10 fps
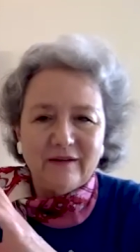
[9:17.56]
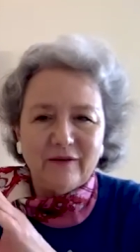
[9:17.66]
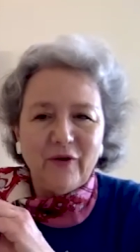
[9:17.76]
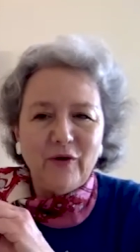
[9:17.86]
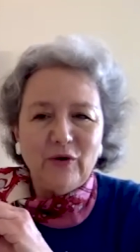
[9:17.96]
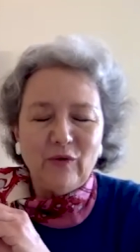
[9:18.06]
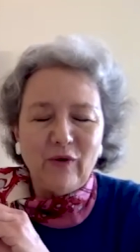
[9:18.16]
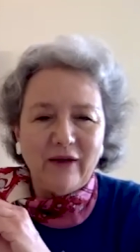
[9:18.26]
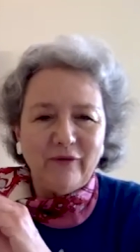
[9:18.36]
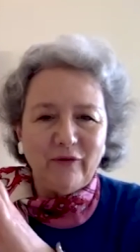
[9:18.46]

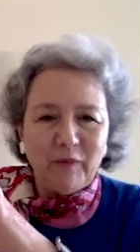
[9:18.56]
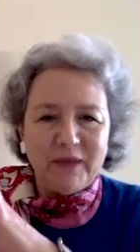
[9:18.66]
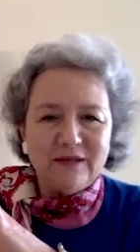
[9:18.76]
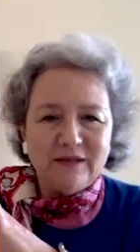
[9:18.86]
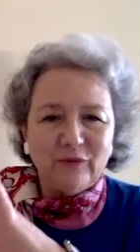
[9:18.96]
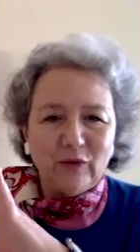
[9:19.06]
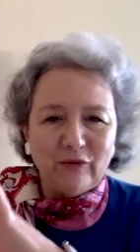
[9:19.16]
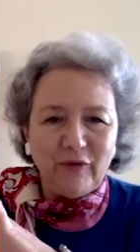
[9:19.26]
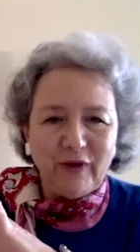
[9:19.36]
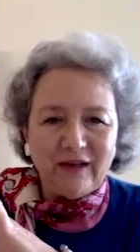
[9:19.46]
photograph of a piece of
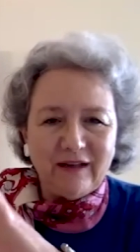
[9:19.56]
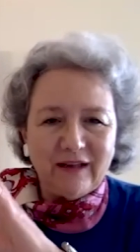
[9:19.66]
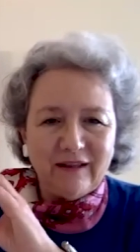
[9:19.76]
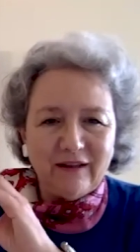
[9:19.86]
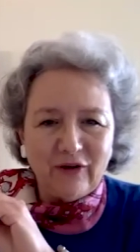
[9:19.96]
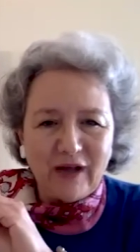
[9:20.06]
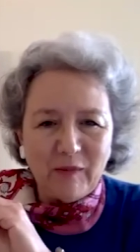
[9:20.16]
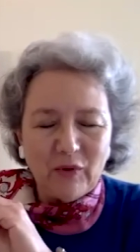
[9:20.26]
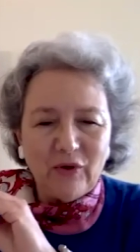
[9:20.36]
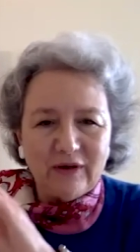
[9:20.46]
graffiti in their
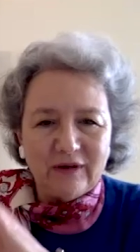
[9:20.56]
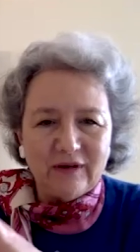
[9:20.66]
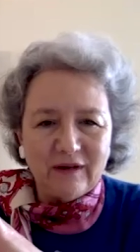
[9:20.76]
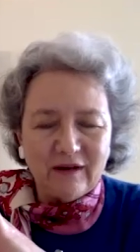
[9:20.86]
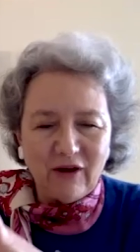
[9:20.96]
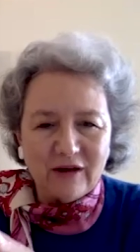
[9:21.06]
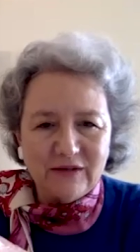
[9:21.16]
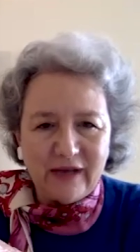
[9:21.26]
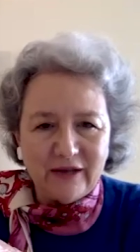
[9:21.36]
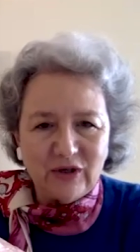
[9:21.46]
neighborhood in Los
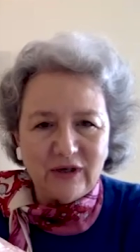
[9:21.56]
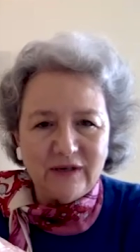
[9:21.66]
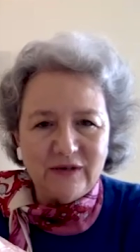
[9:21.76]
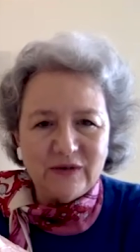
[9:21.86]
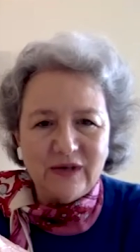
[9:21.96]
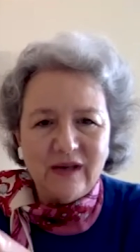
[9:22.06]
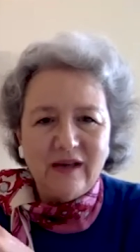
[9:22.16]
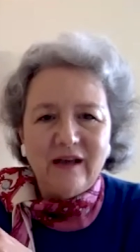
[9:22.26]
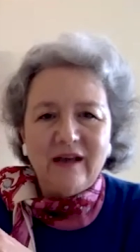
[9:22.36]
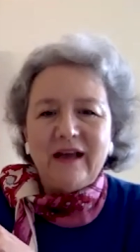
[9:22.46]
Angeles.
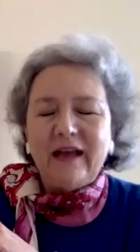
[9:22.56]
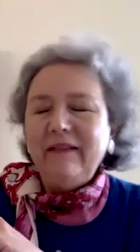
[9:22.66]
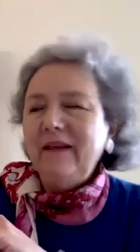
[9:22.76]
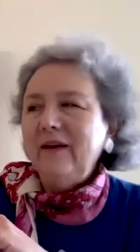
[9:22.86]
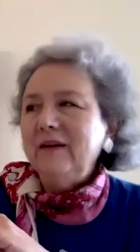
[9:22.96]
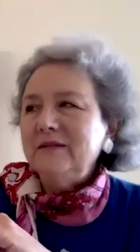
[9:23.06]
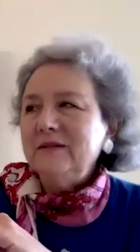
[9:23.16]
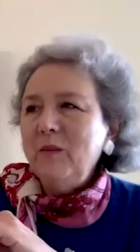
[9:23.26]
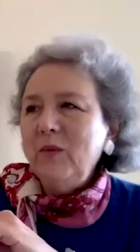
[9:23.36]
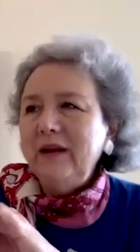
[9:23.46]
And
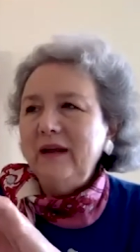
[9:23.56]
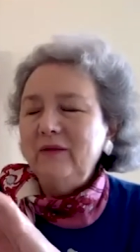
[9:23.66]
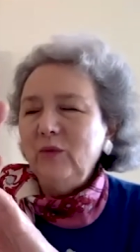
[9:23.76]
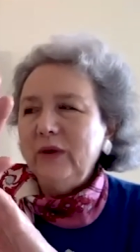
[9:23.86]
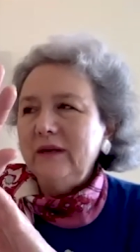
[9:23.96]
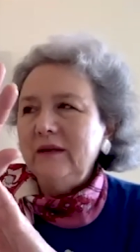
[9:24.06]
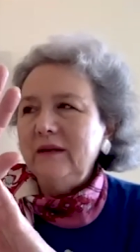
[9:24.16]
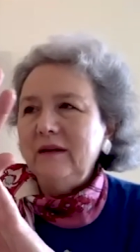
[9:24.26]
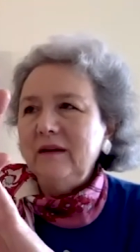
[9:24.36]
someone had written,